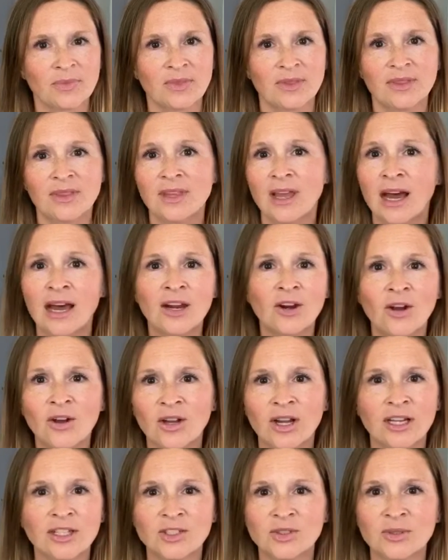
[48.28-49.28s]
Not all
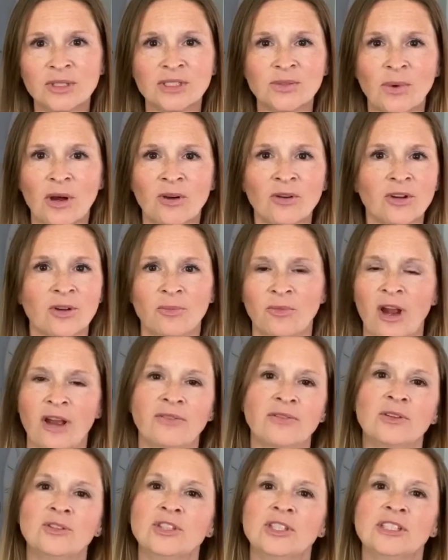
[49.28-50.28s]
countries welcome
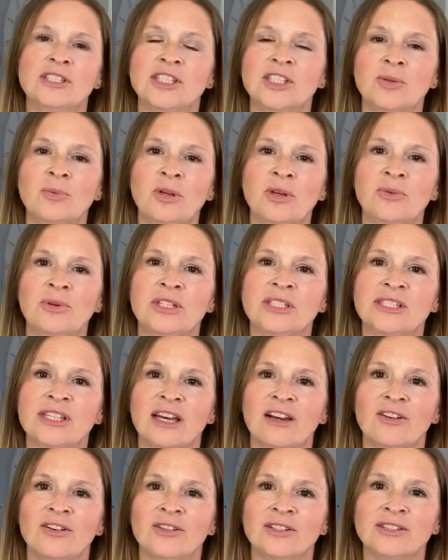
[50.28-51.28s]
refugees to be
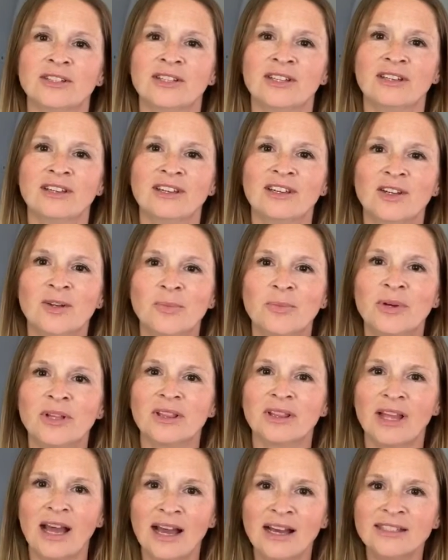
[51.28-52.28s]
resettled, but
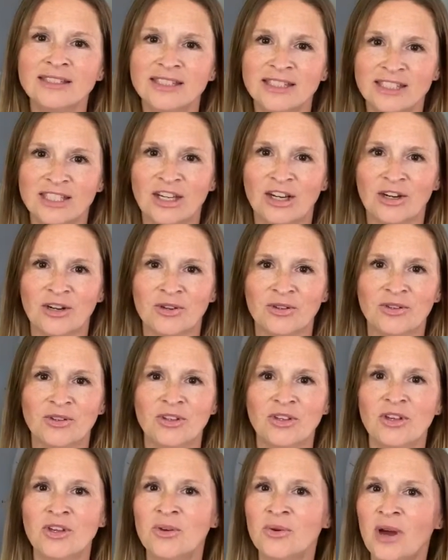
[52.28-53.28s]
last year, the
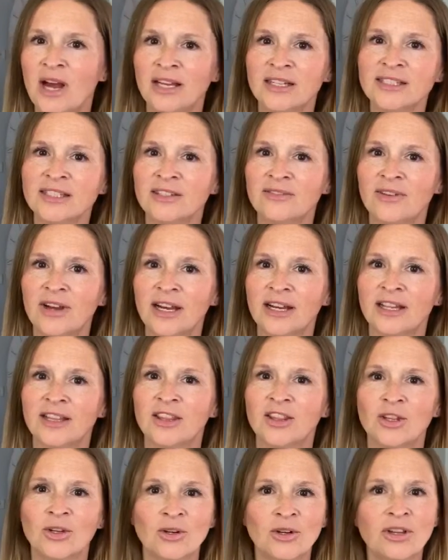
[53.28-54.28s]
U.S. invited
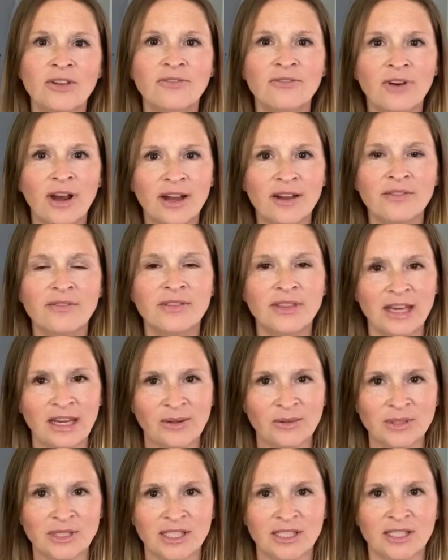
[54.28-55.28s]

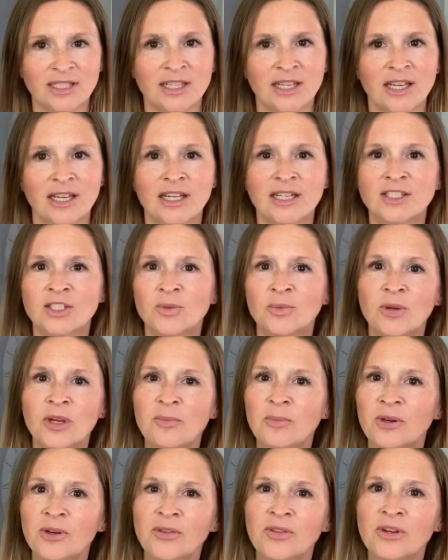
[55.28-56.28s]
35,000 to
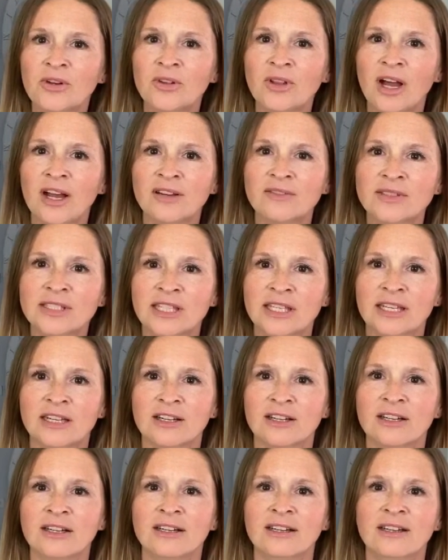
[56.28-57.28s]
rebuild their lives
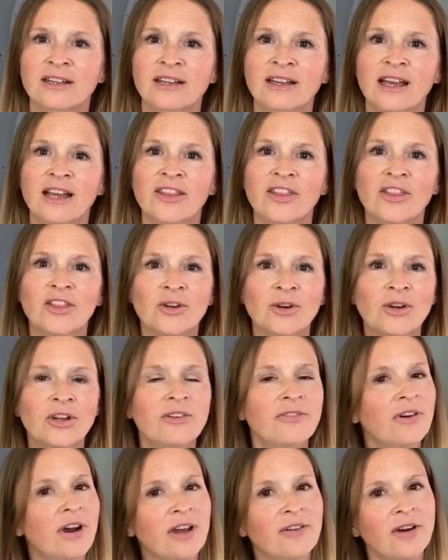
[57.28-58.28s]
here, and
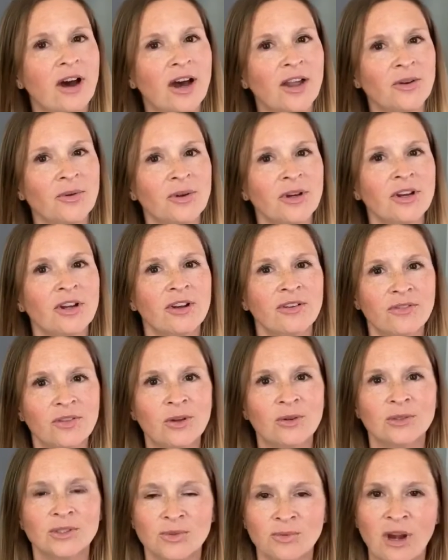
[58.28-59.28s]
3,500 of
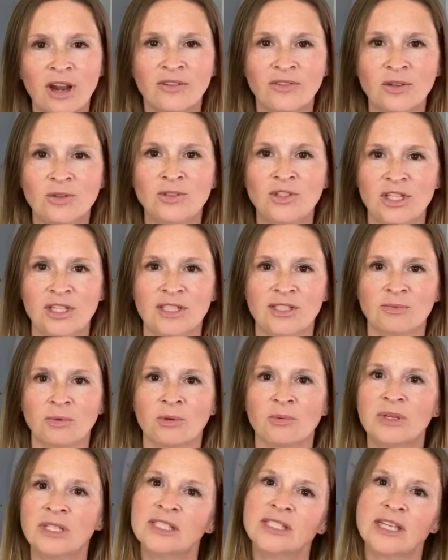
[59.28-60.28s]
those refugees were
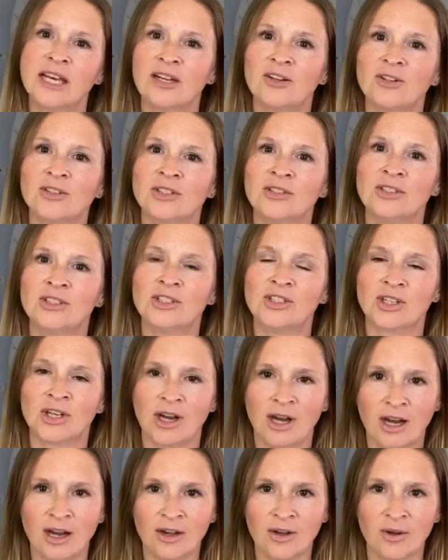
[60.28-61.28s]
resettled in the
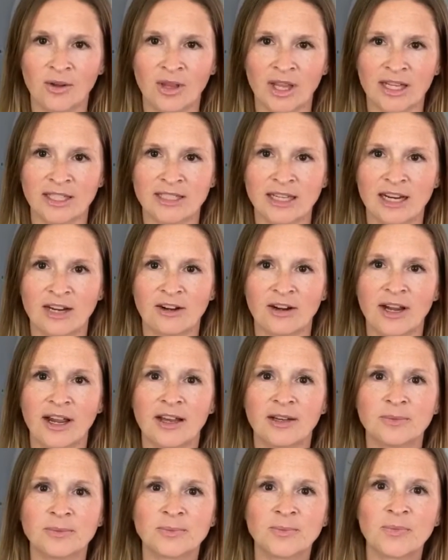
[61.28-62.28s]
Chicagoland
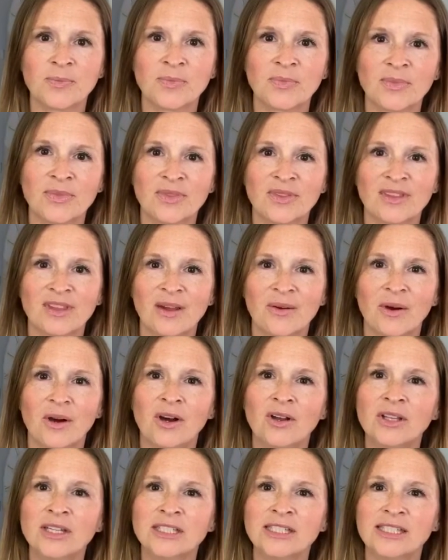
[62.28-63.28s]
area.
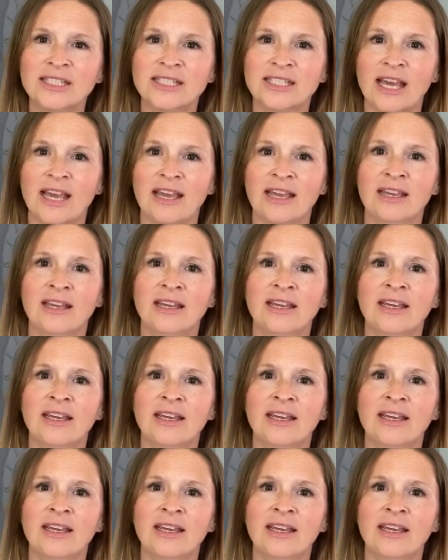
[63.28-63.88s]
All that to say,